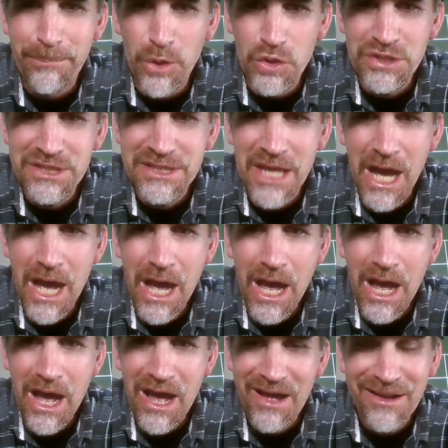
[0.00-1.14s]

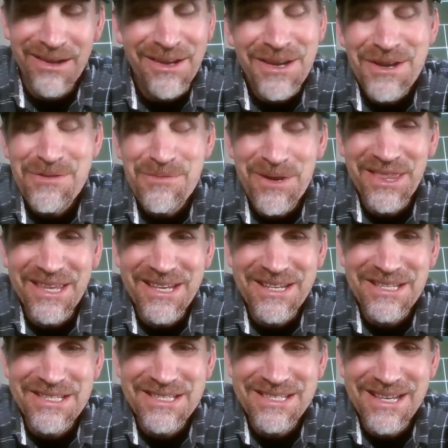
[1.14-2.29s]
booster, with
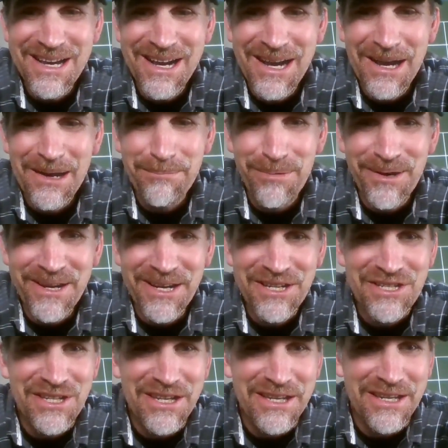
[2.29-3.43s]
his uh,
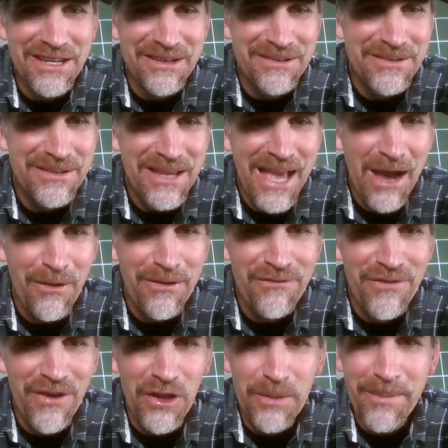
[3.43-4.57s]
prediction and how he
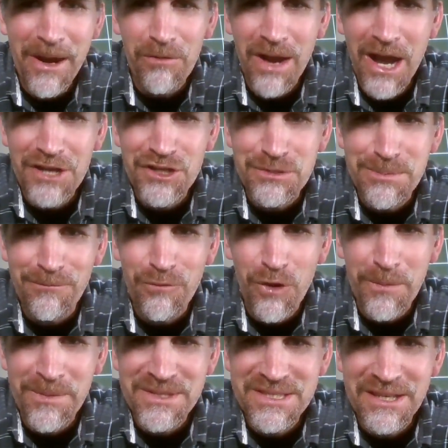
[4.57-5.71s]
felt about Rogers'
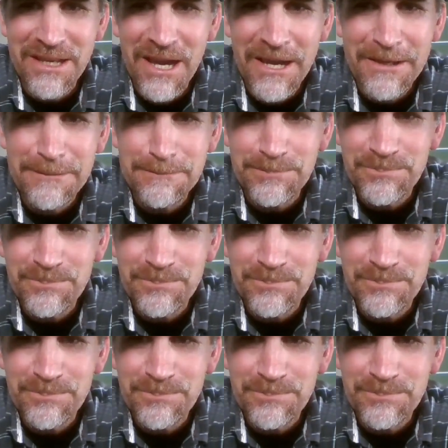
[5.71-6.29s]
performance tonight.